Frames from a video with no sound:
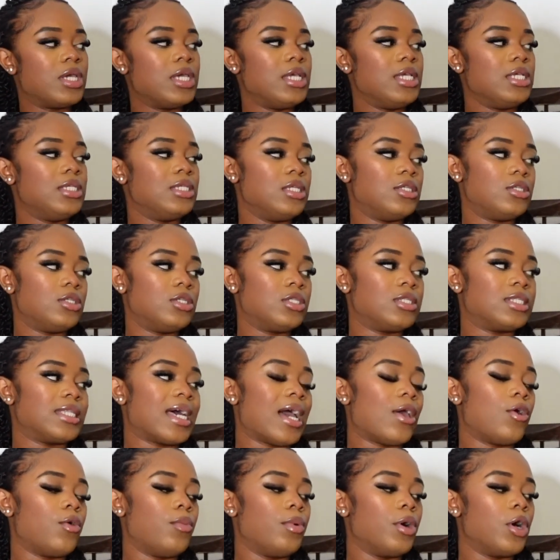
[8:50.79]
easy to
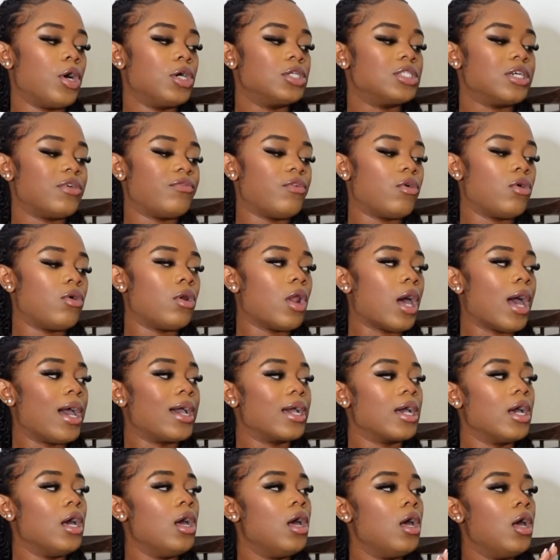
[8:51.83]
style because i feel like